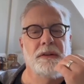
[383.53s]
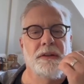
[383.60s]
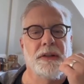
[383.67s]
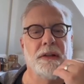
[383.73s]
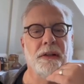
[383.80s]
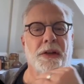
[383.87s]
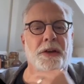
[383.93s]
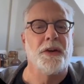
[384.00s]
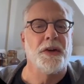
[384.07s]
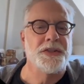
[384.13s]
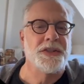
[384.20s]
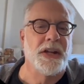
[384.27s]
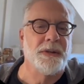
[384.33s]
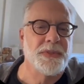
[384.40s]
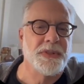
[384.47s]
Get a little Hunter
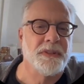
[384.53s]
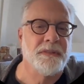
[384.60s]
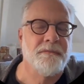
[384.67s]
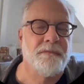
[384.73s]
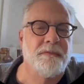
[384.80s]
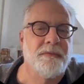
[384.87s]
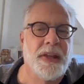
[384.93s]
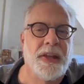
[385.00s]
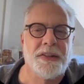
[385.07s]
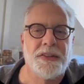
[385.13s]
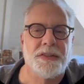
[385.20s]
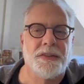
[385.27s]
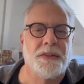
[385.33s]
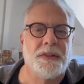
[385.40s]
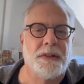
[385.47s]
S. Thompson
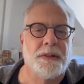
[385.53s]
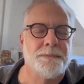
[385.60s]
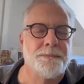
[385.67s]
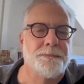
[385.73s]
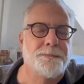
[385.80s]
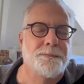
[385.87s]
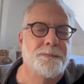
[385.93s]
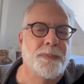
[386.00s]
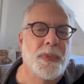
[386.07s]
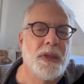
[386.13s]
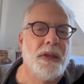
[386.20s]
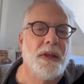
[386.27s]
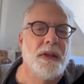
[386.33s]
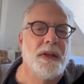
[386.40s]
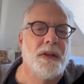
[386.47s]
attitude here.
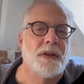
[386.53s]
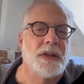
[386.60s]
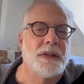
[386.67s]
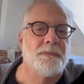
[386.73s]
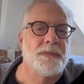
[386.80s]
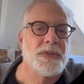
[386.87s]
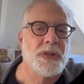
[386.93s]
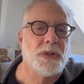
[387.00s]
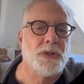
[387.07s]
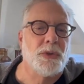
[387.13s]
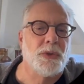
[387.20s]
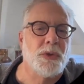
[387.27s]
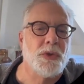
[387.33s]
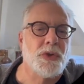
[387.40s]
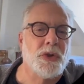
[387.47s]
Okay,
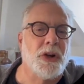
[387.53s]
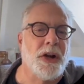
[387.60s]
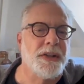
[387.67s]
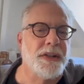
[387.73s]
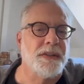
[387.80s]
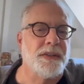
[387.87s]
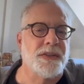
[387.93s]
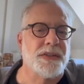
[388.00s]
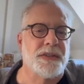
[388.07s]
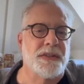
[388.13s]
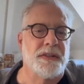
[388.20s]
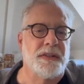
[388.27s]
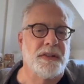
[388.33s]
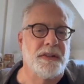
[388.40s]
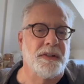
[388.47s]
so who's our audience?